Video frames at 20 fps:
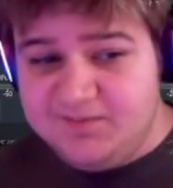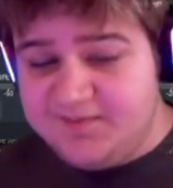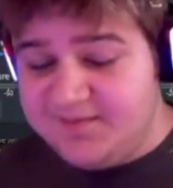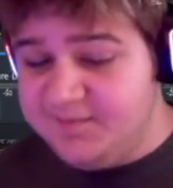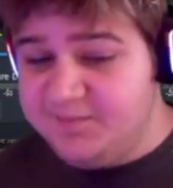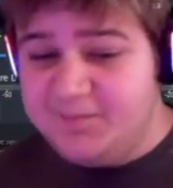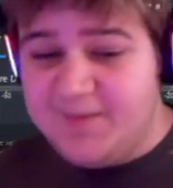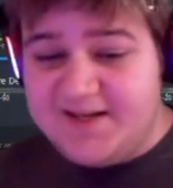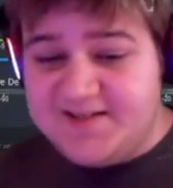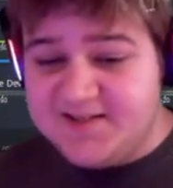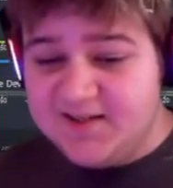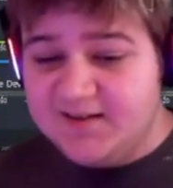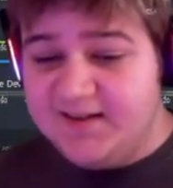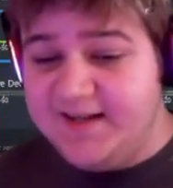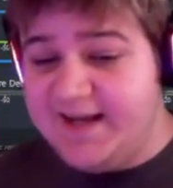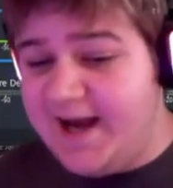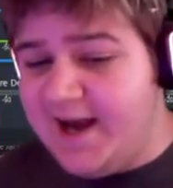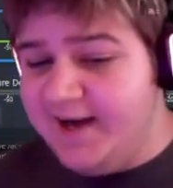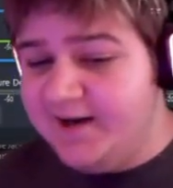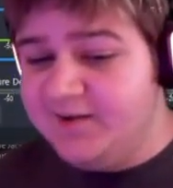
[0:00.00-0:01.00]
Basically
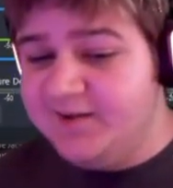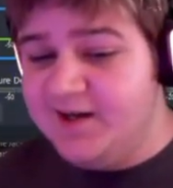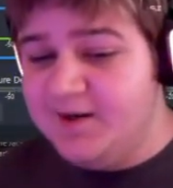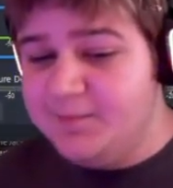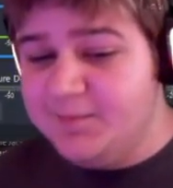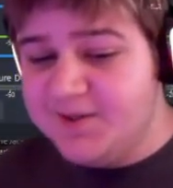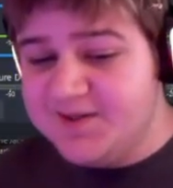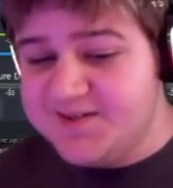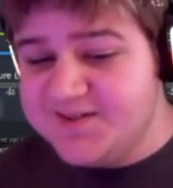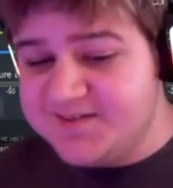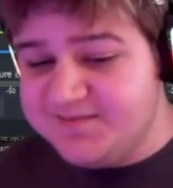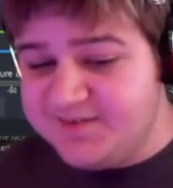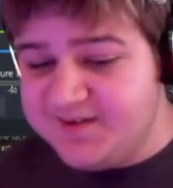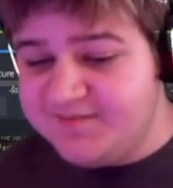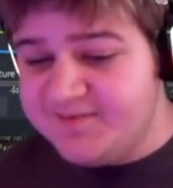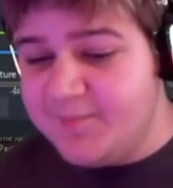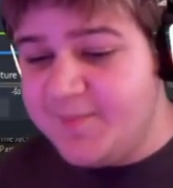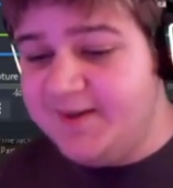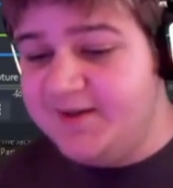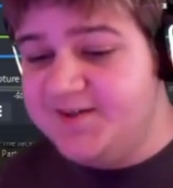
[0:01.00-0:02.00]
higher numbers, if you
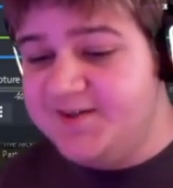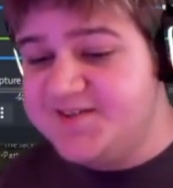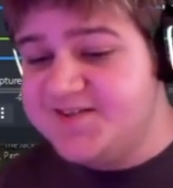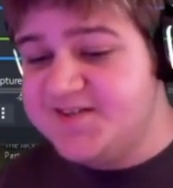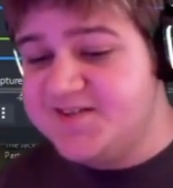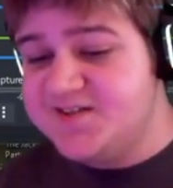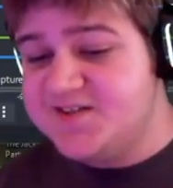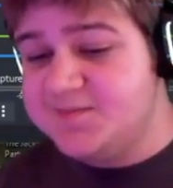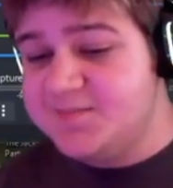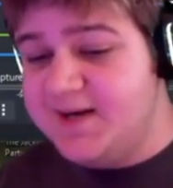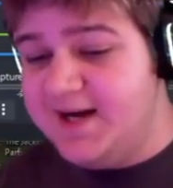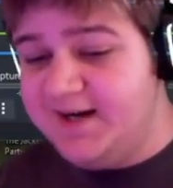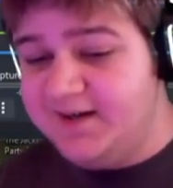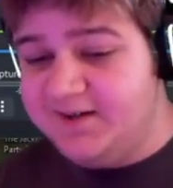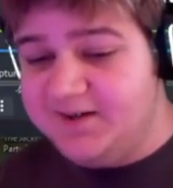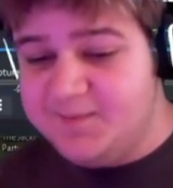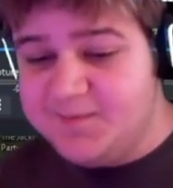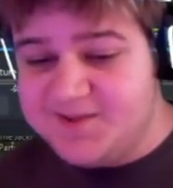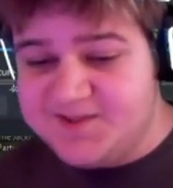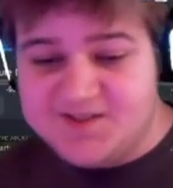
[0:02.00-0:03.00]
have a better system, higher
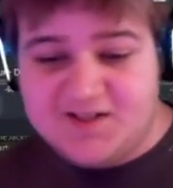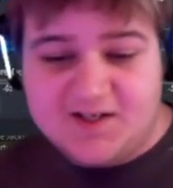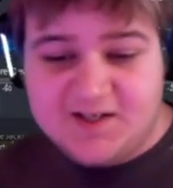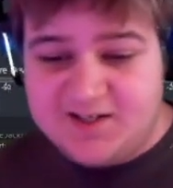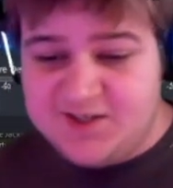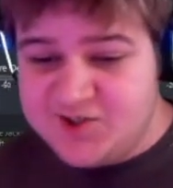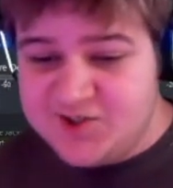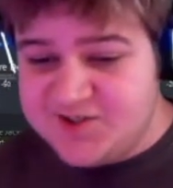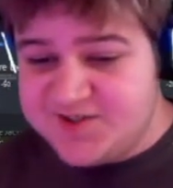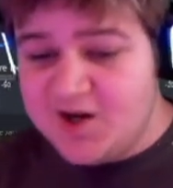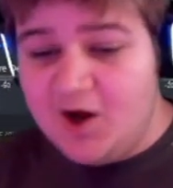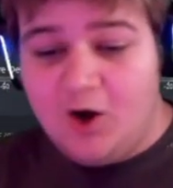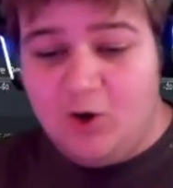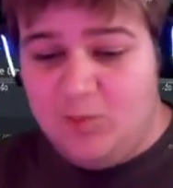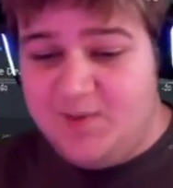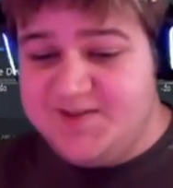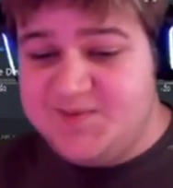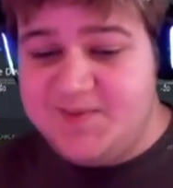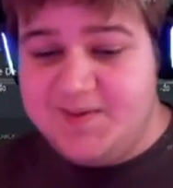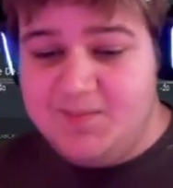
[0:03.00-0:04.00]
numbers are going to just
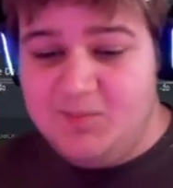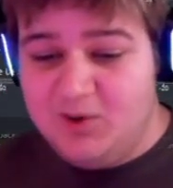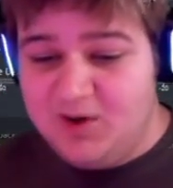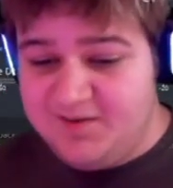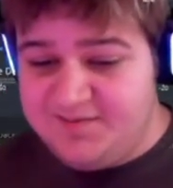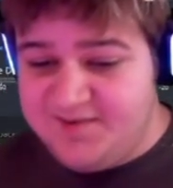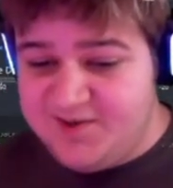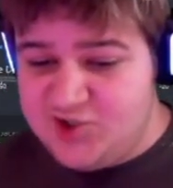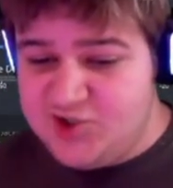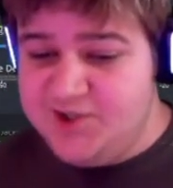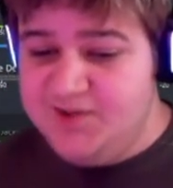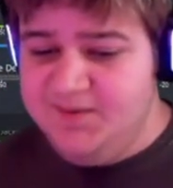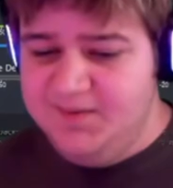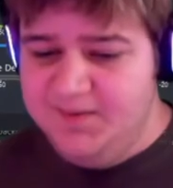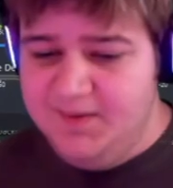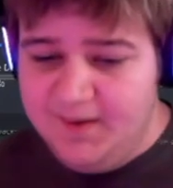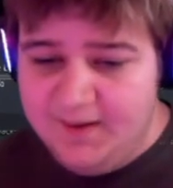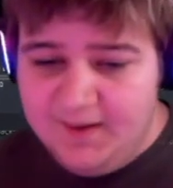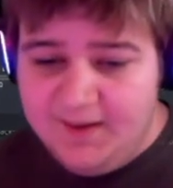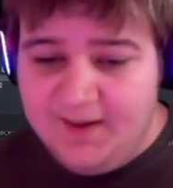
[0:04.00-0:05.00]
always be more efficient.
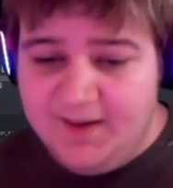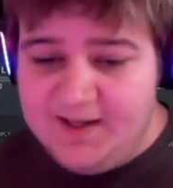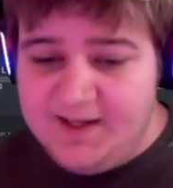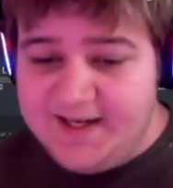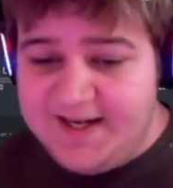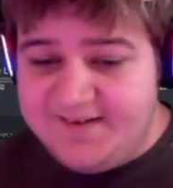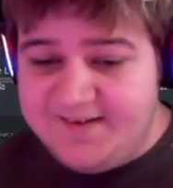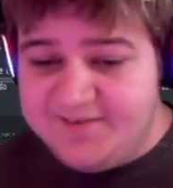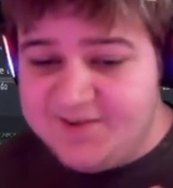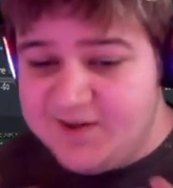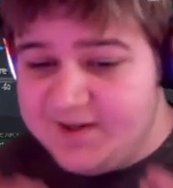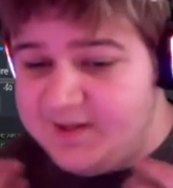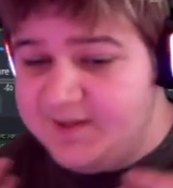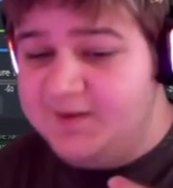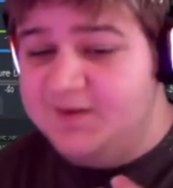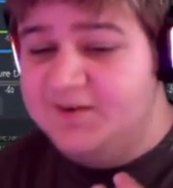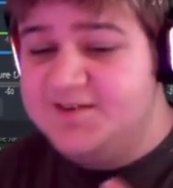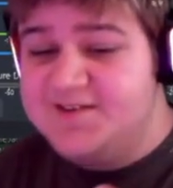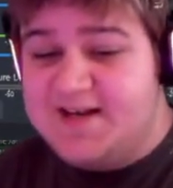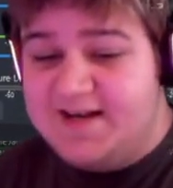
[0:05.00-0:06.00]
Even though you're
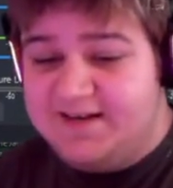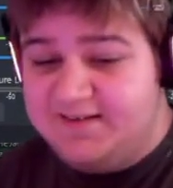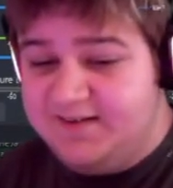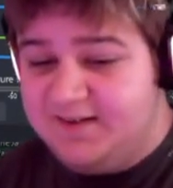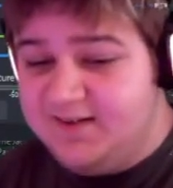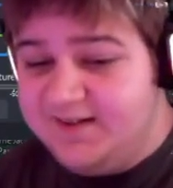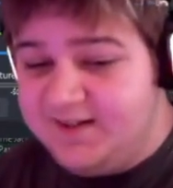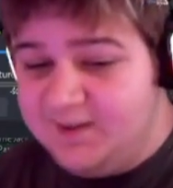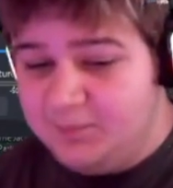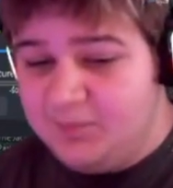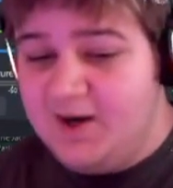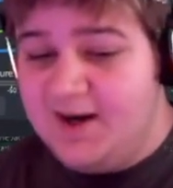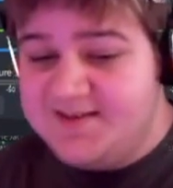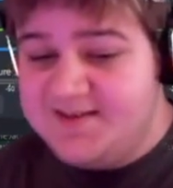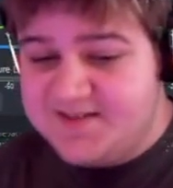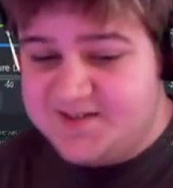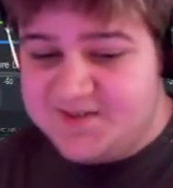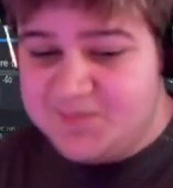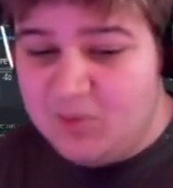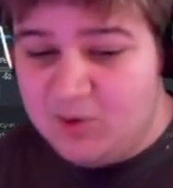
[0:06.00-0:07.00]
technically going to
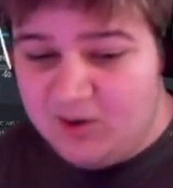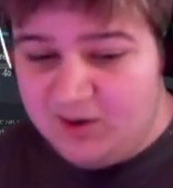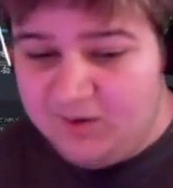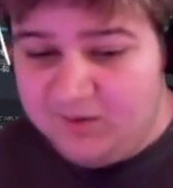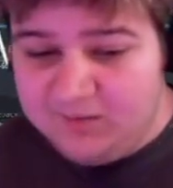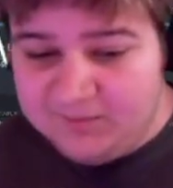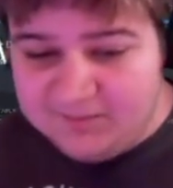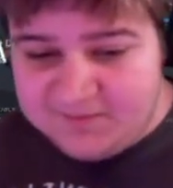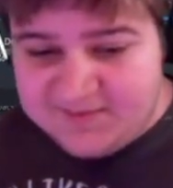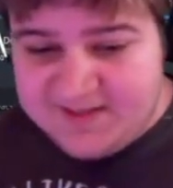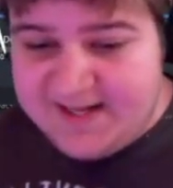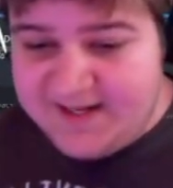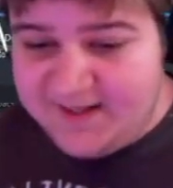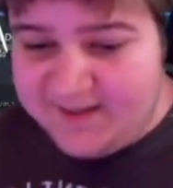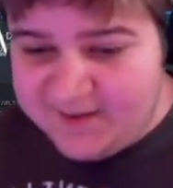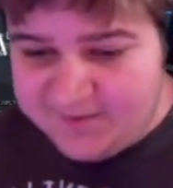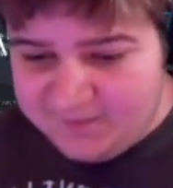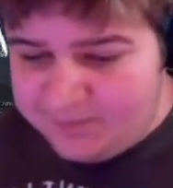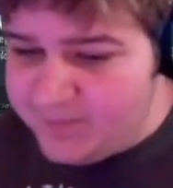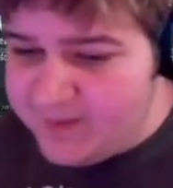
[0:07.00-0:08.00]
process more
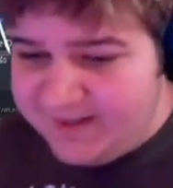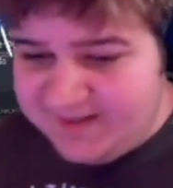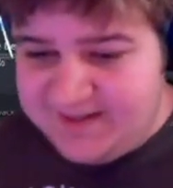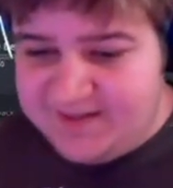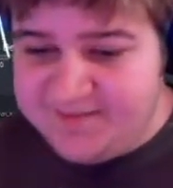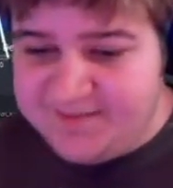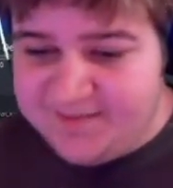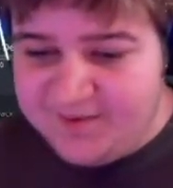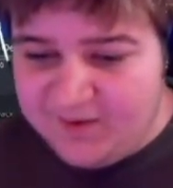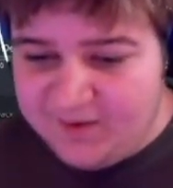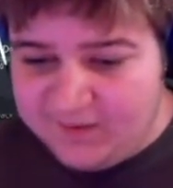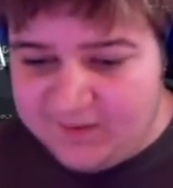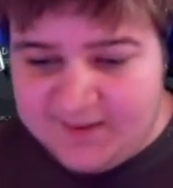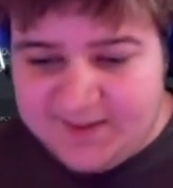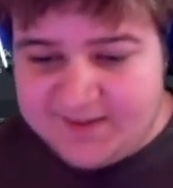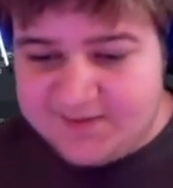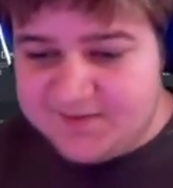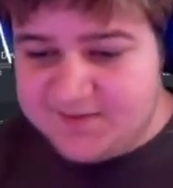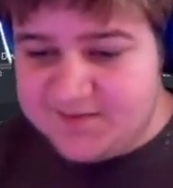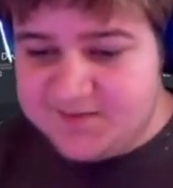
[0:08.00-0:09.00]
data by default,
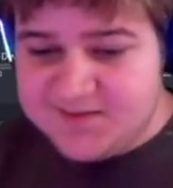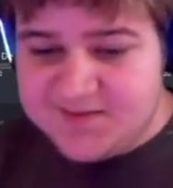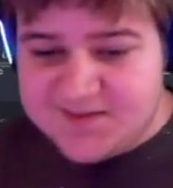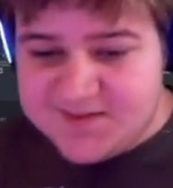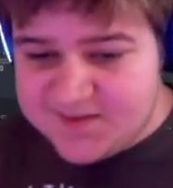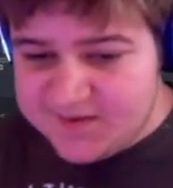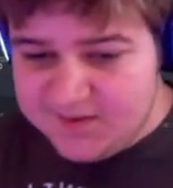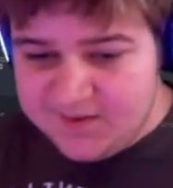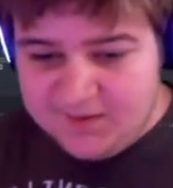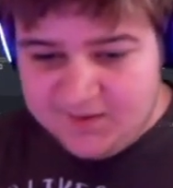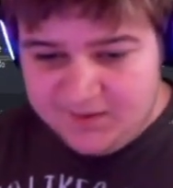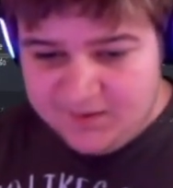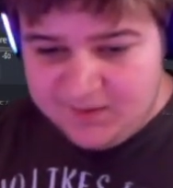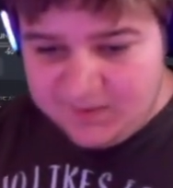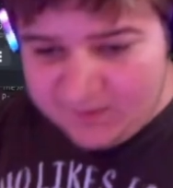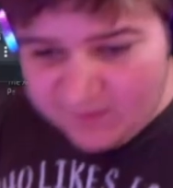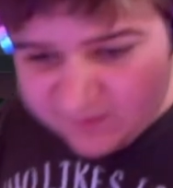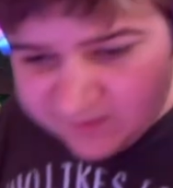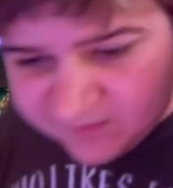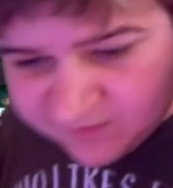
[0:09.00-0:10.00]
it's
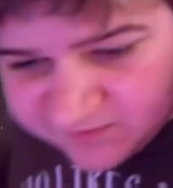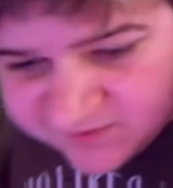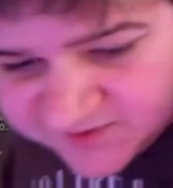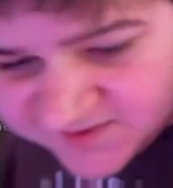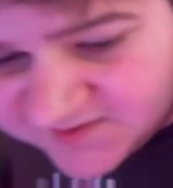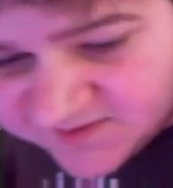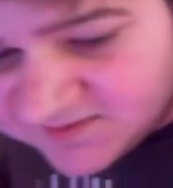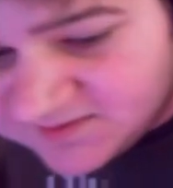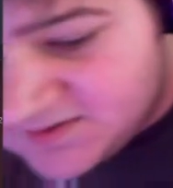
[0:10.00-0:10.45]
just